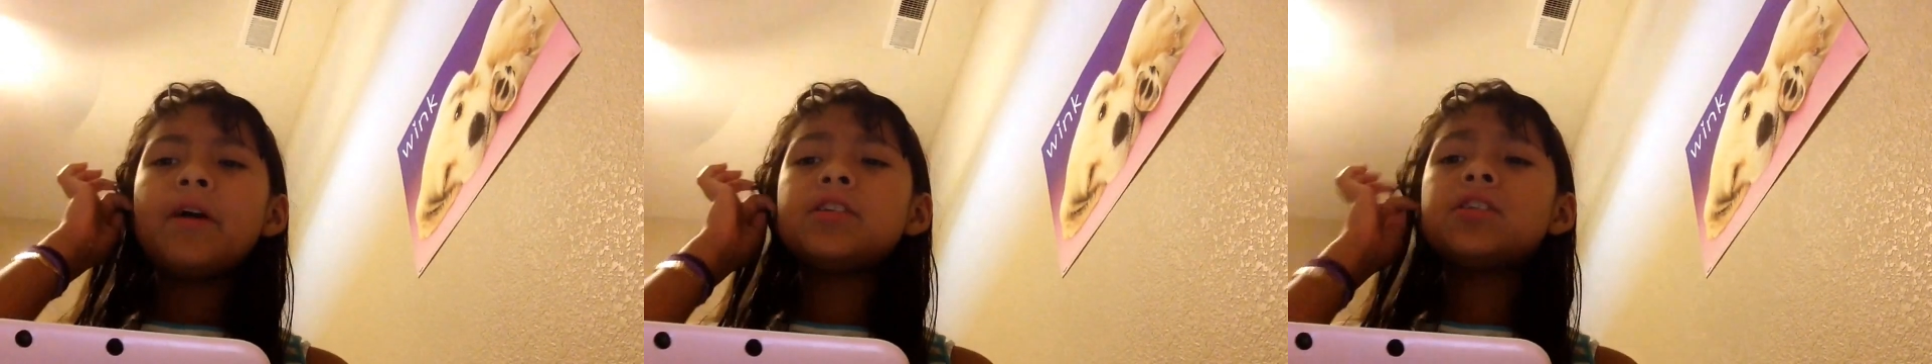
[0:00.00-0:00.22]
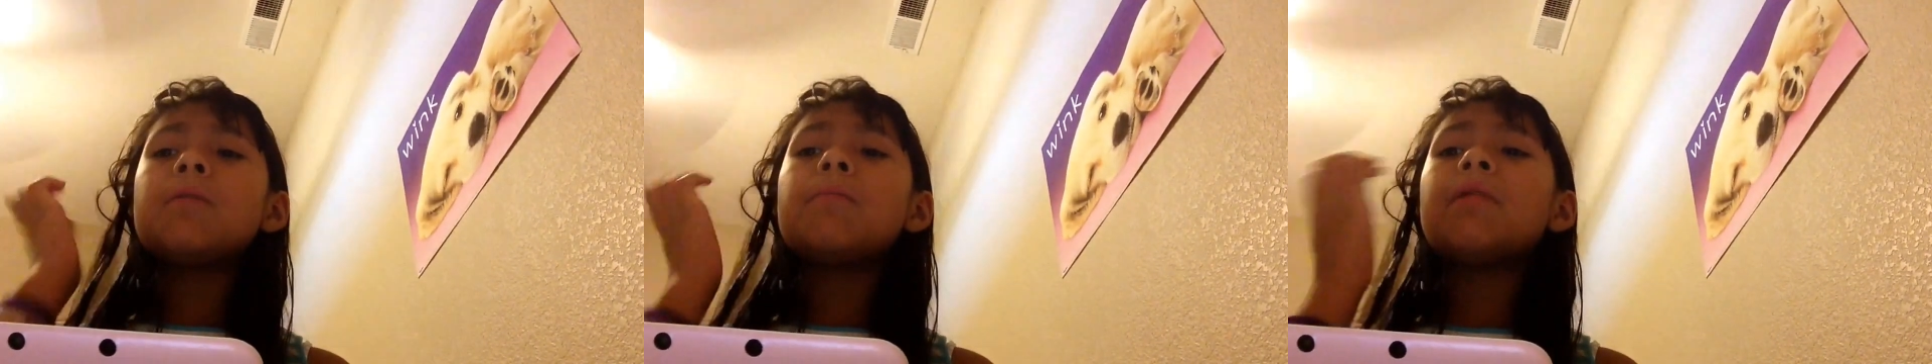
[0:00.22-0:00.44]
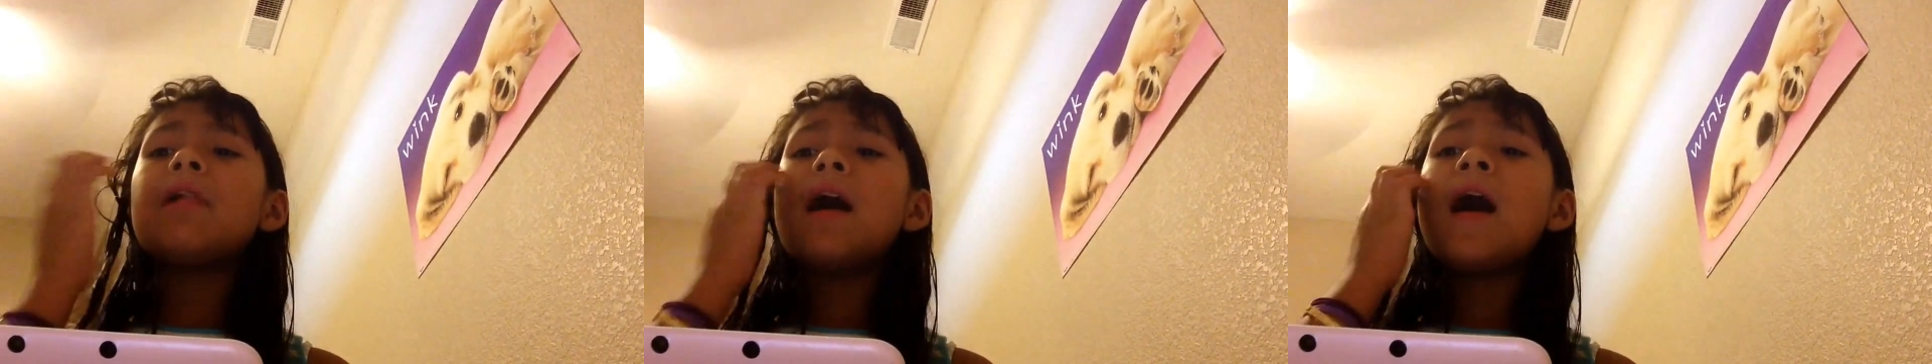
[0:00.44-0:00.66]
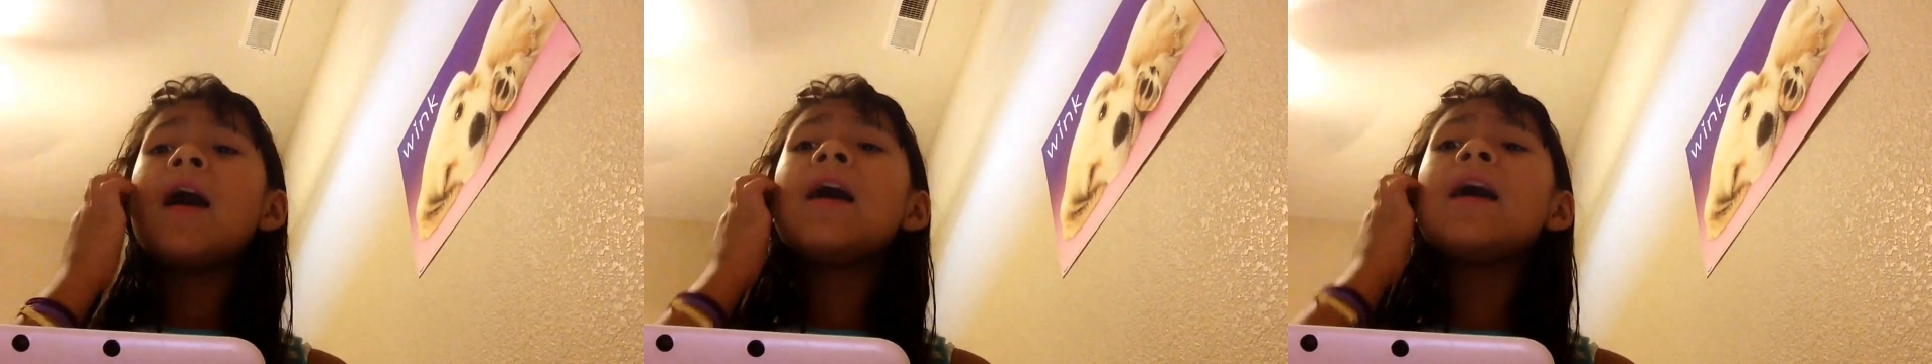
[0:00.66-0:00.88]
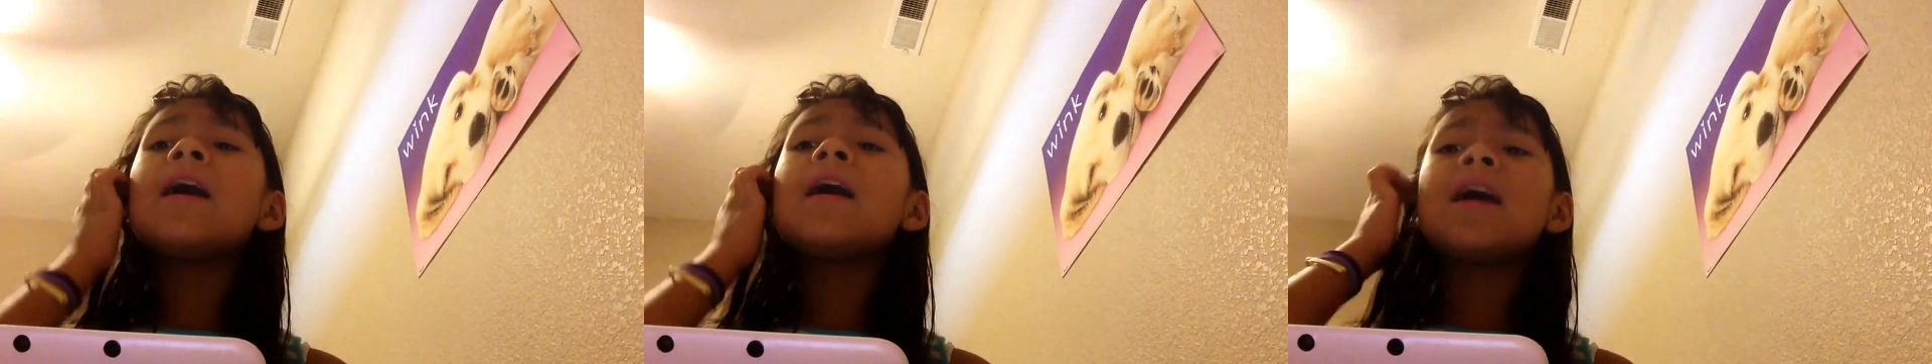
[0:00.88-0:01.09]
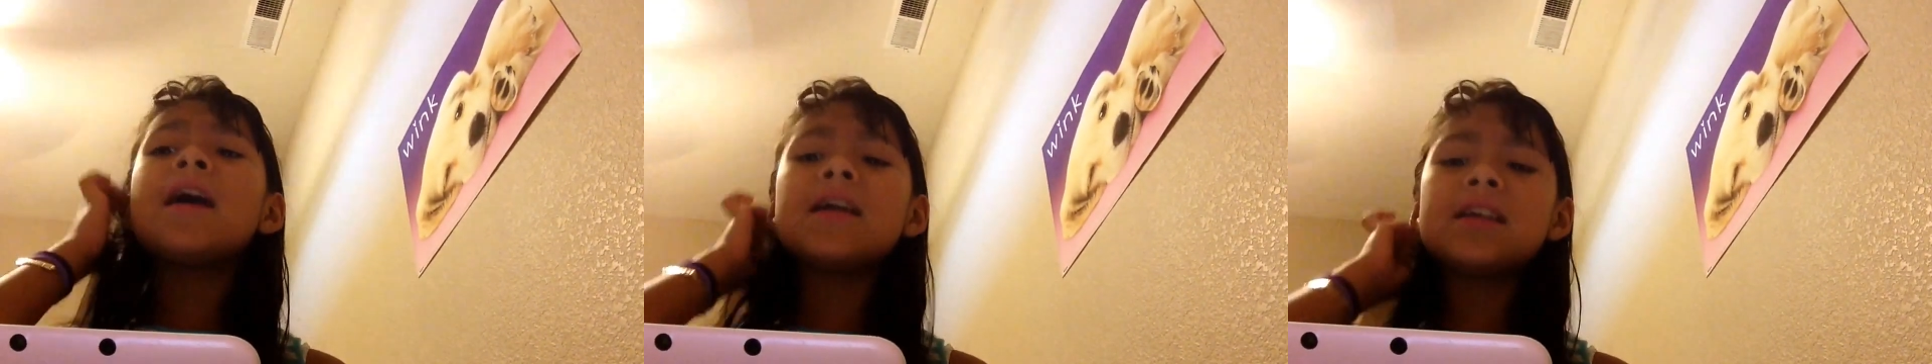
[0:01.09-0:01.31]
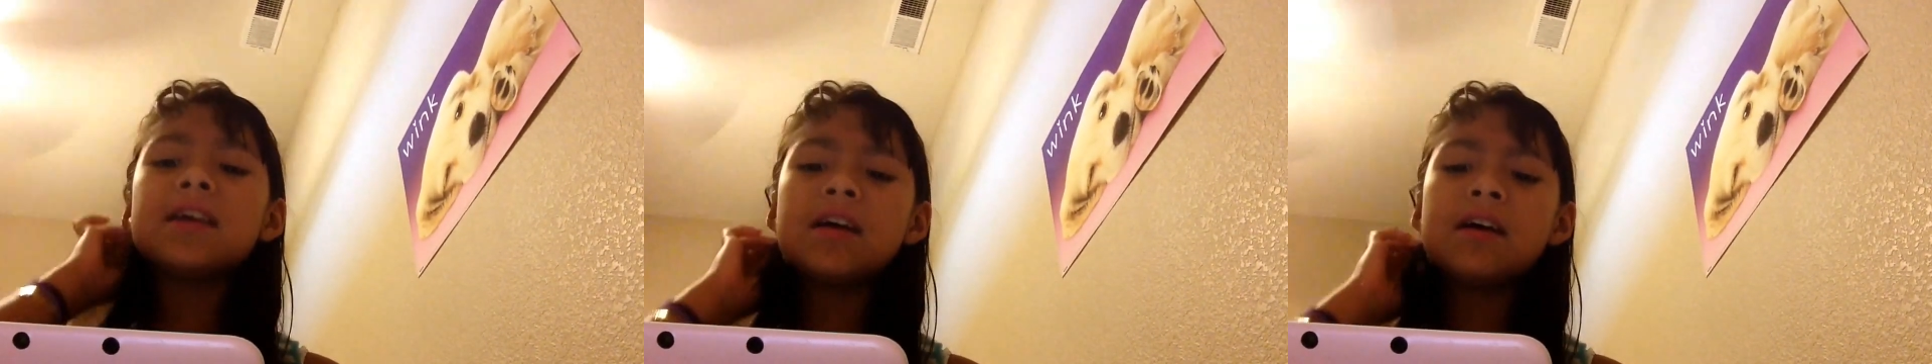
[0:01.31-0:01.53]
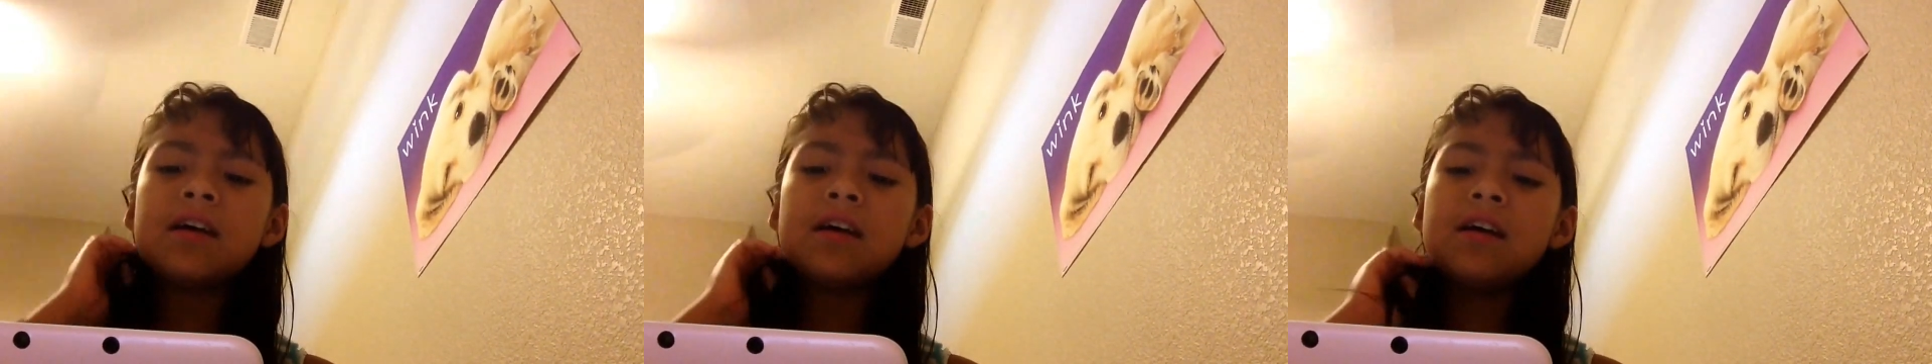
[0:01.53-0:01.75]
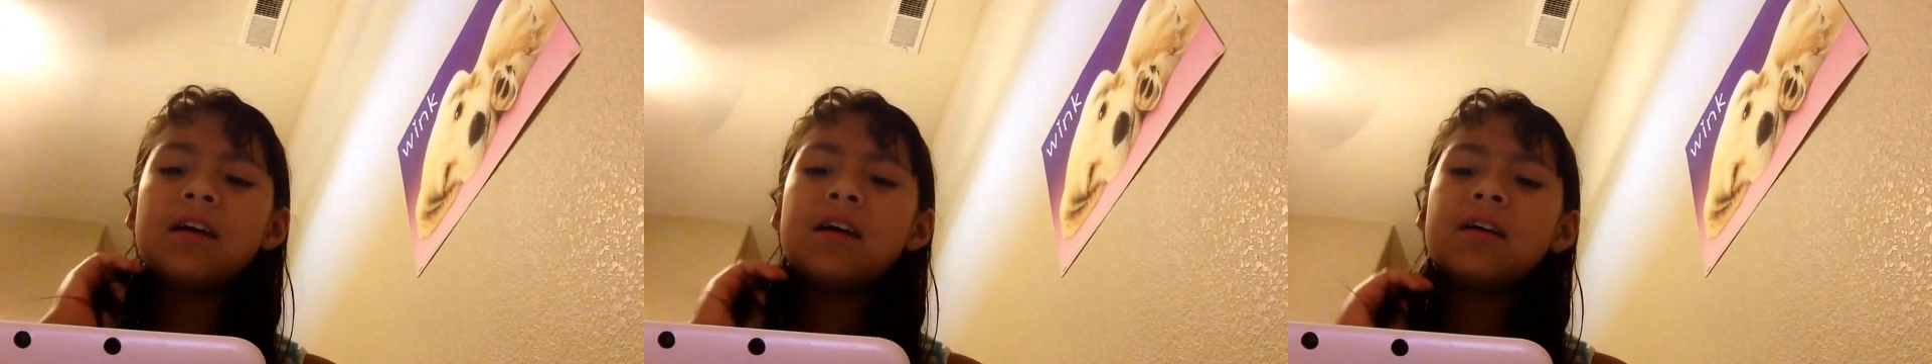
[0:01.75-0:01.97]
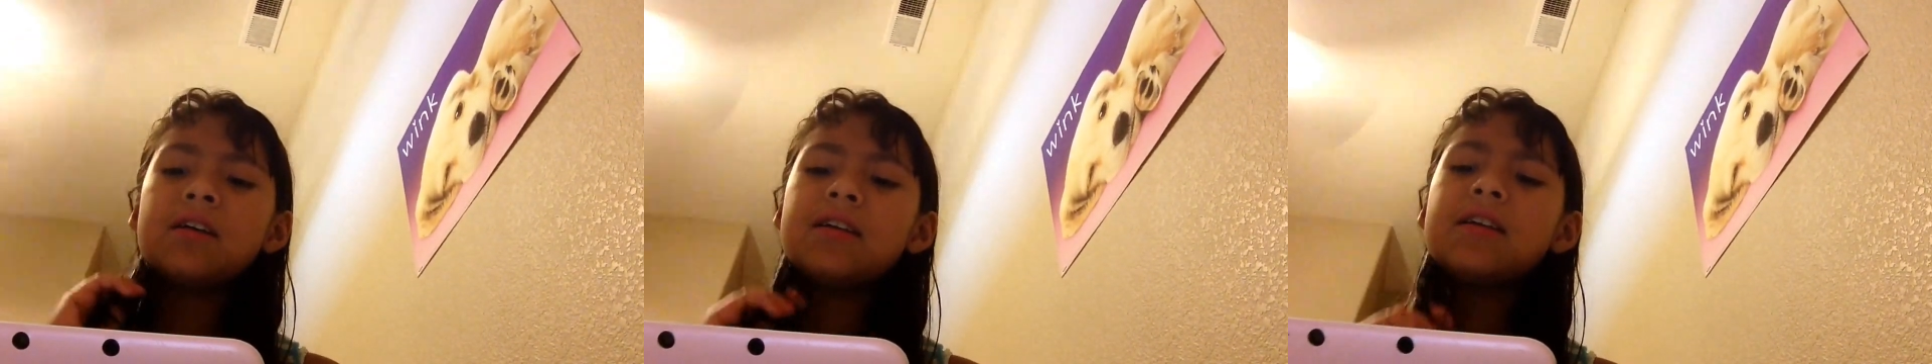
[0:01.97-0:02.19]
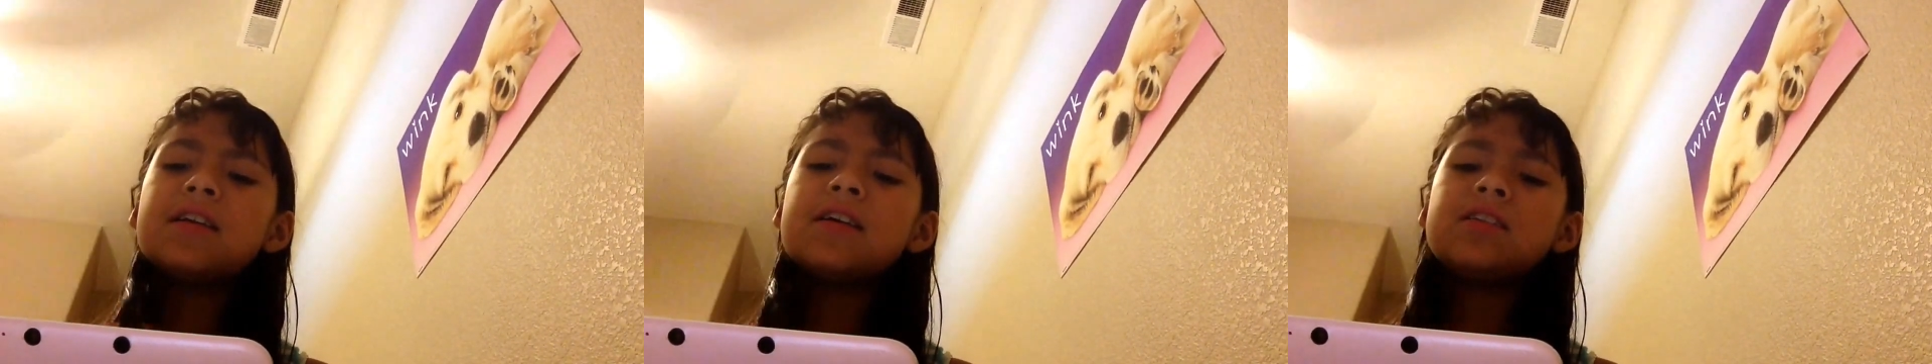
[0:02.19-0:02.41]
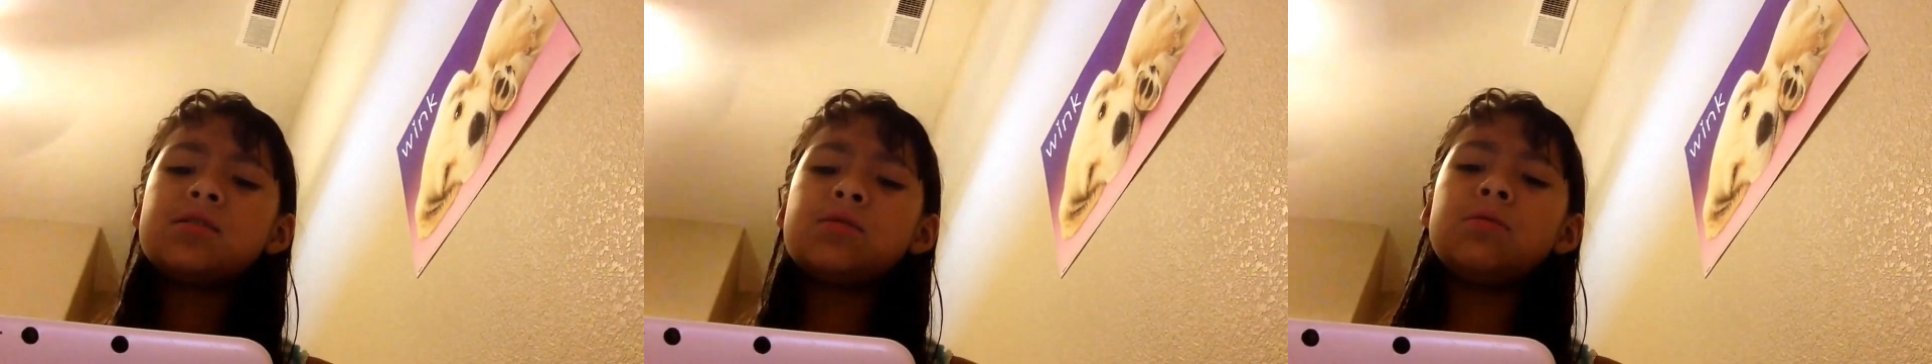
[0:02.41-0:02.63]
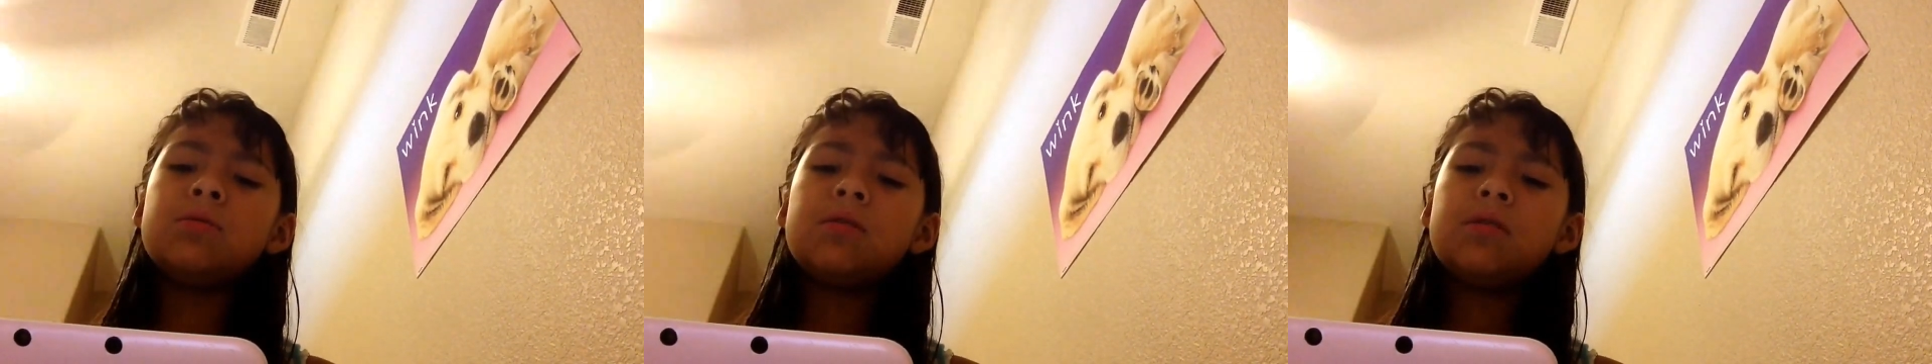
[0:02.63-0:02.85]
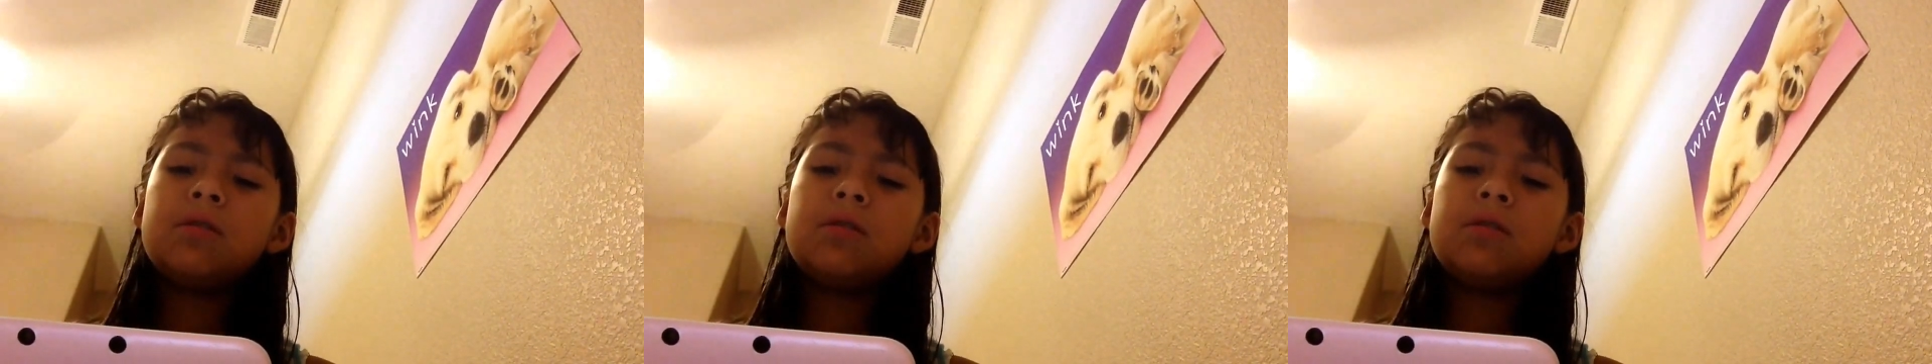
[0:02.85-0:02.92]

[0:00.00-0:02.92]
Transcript: But you played it, did it to,